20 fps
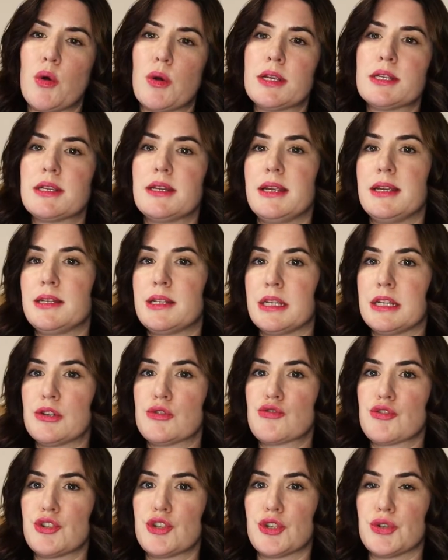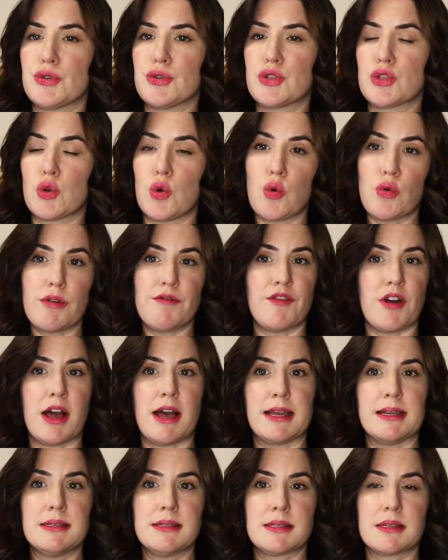going to need to introduce or
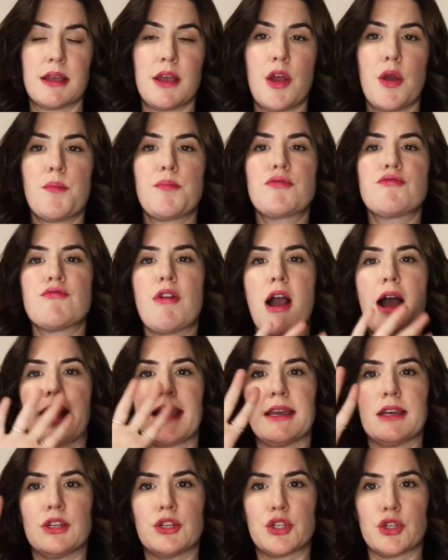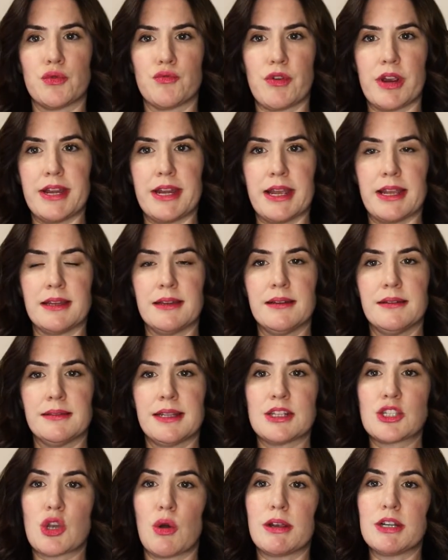revise prior to reading
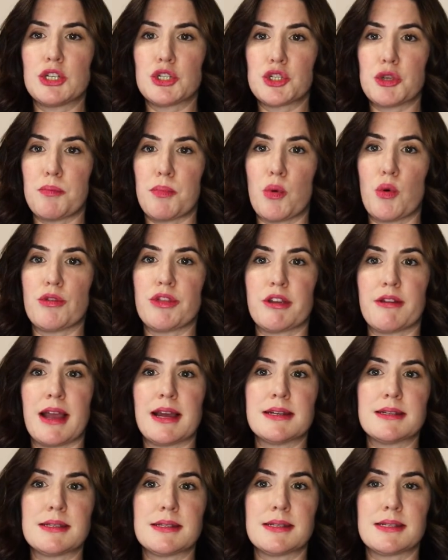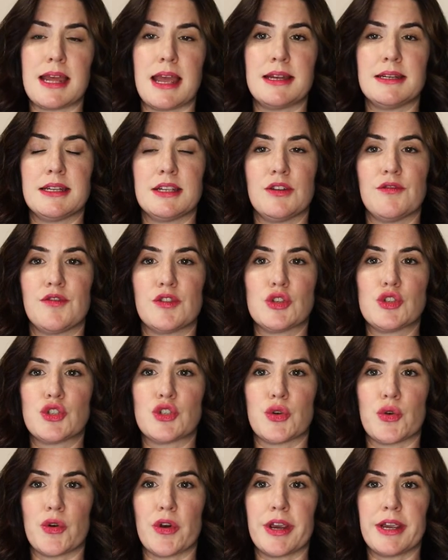that's going to support their understanding of the
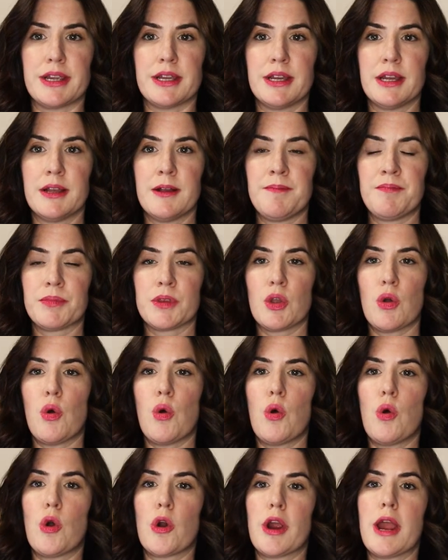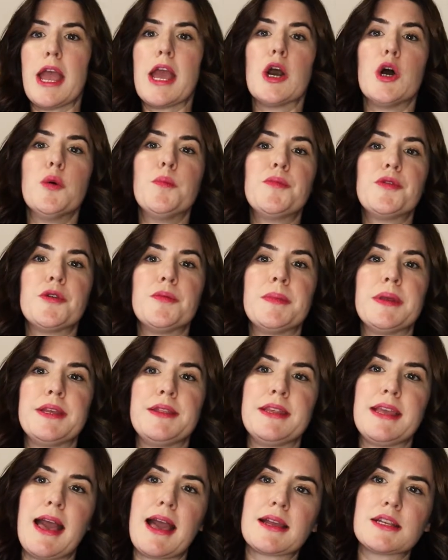story or help them
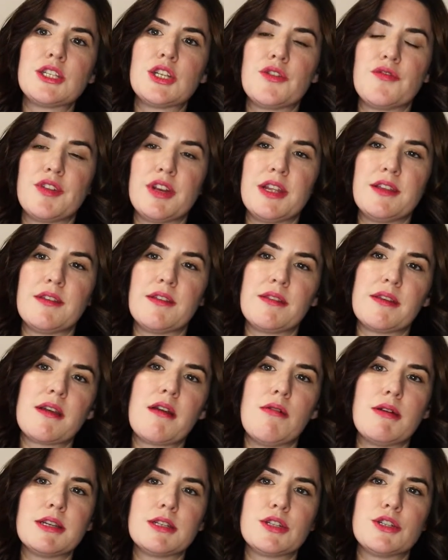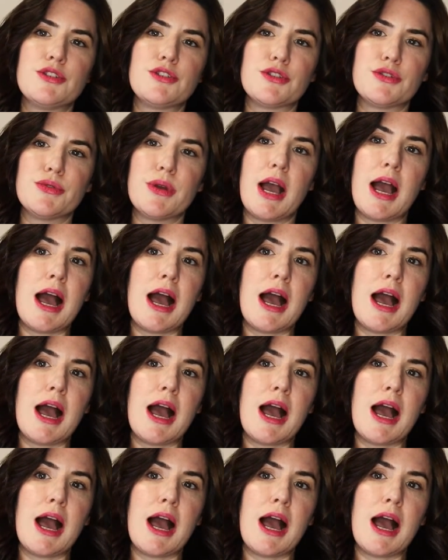in the activity that they're going to do